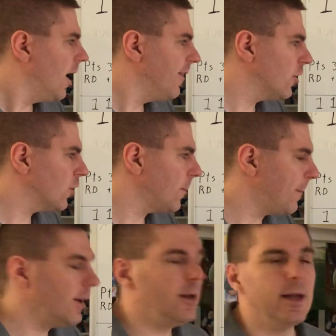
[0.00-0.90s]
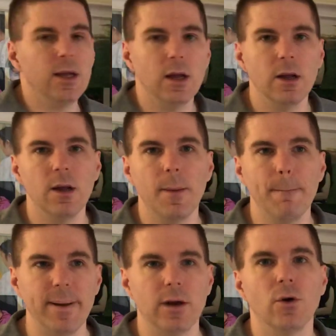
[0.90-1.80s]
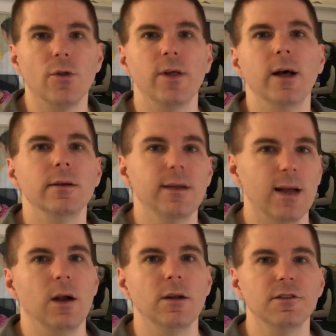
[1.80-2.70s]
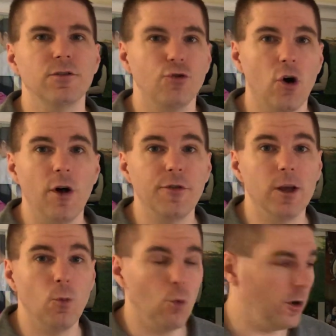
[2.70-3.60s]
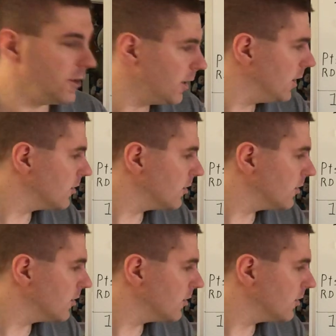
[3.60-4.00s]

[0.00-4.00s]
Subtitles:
they're playing better than analysts thought they would.